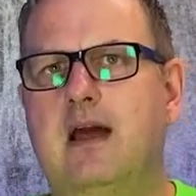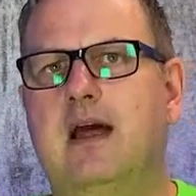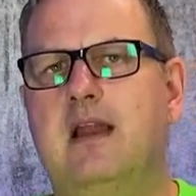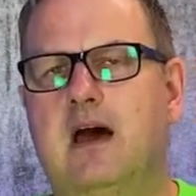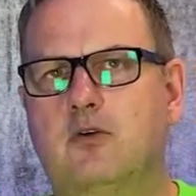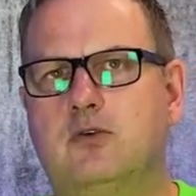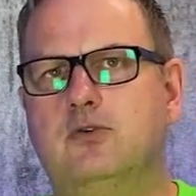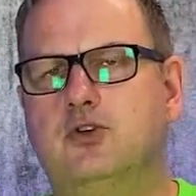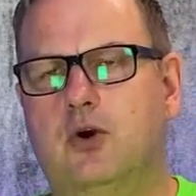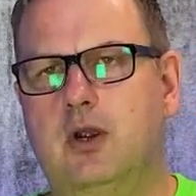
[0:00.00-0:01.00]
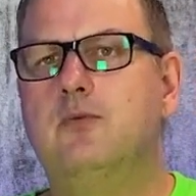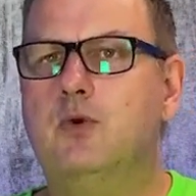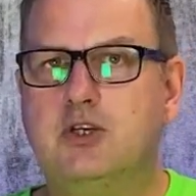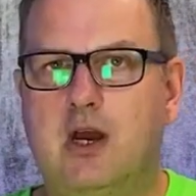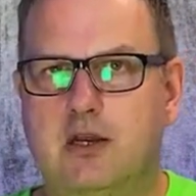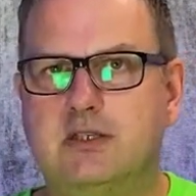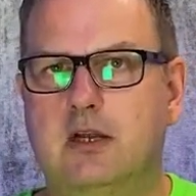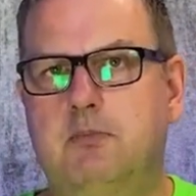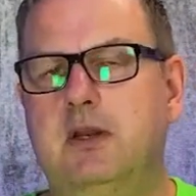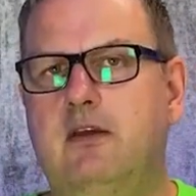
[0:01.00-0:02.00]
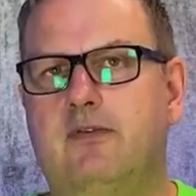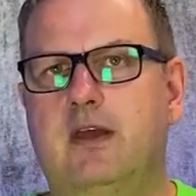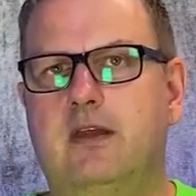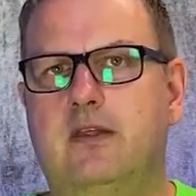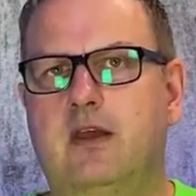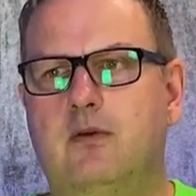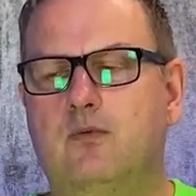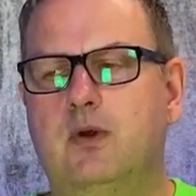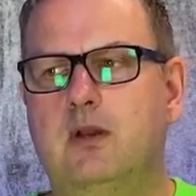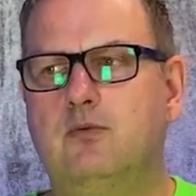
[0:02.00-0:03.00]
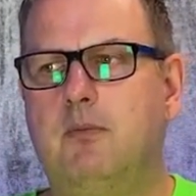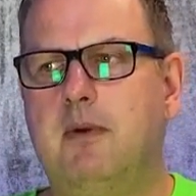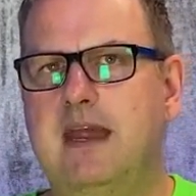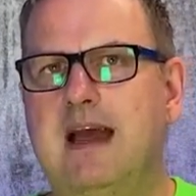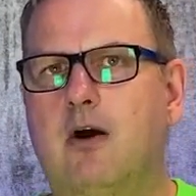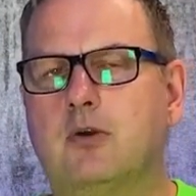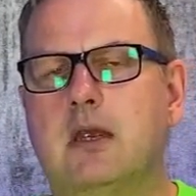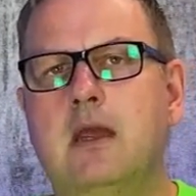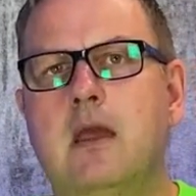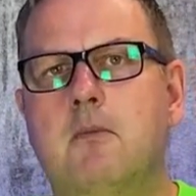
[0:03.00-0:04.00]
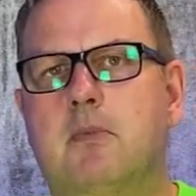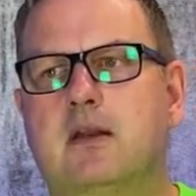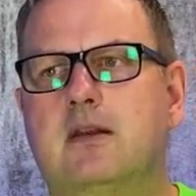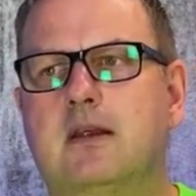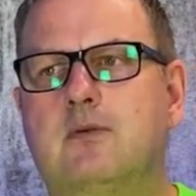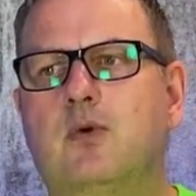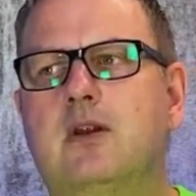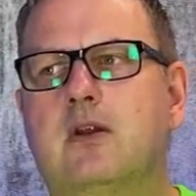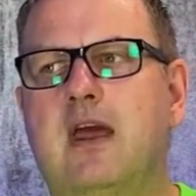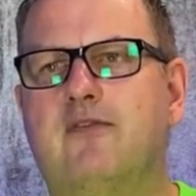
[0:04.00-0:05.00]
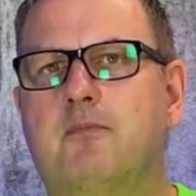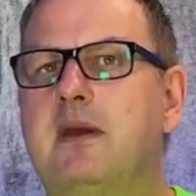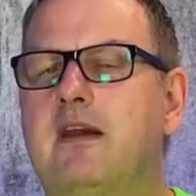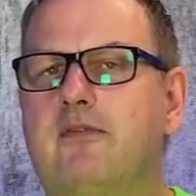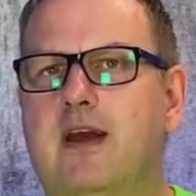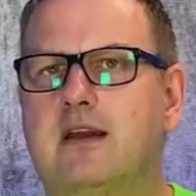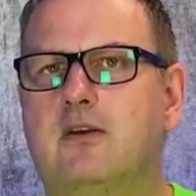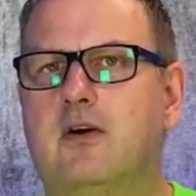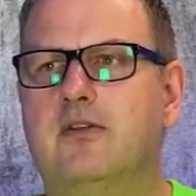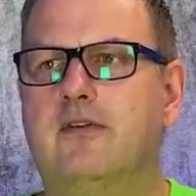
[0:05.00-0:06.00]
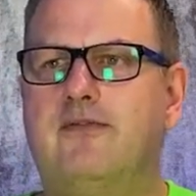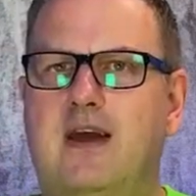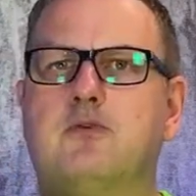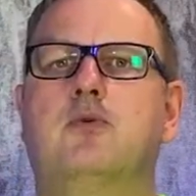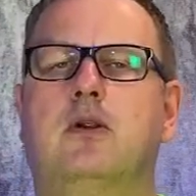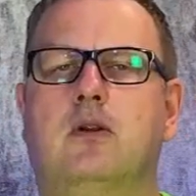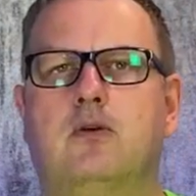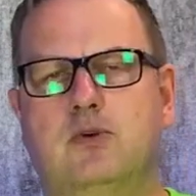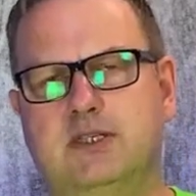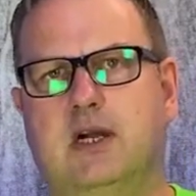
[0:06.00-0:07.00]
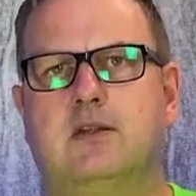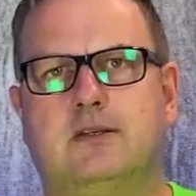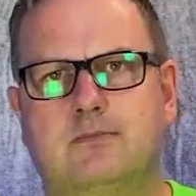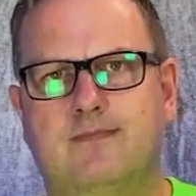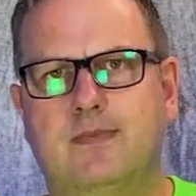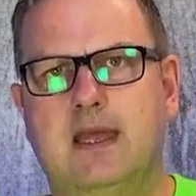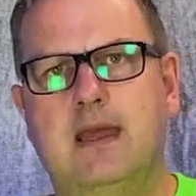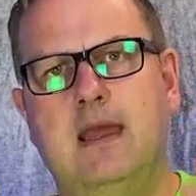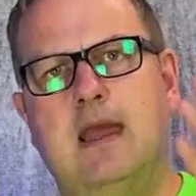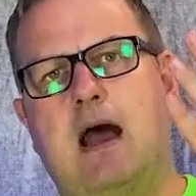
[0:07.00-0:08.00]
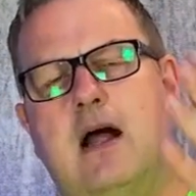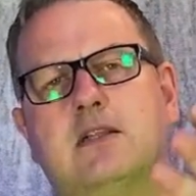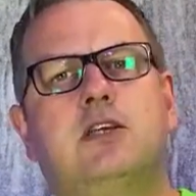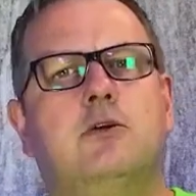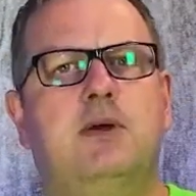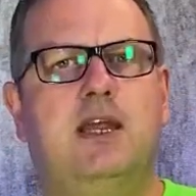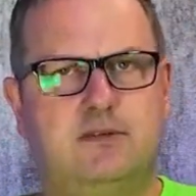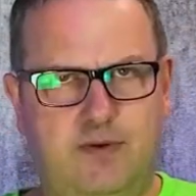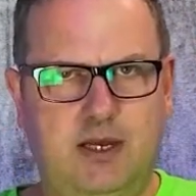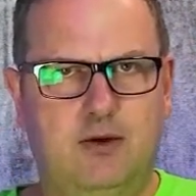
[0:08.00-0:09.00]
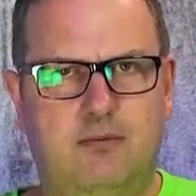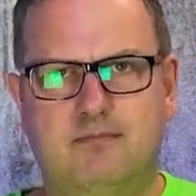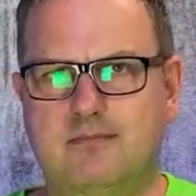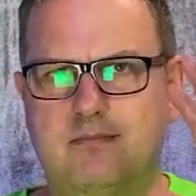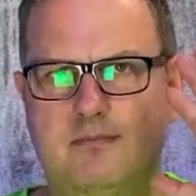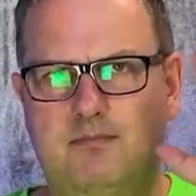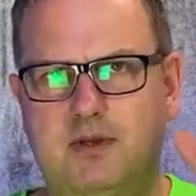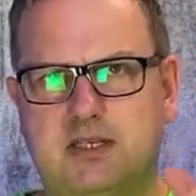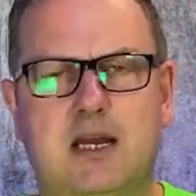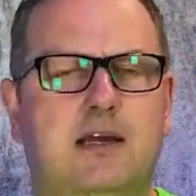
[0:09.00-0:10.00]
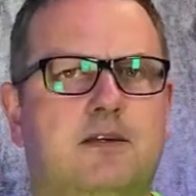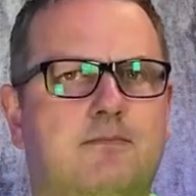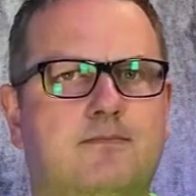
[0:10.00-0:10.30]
allowed to join, which I still believe they will remain out, but it will not have a big effect on the federal results. I'll see you in my next video. Bis gleich.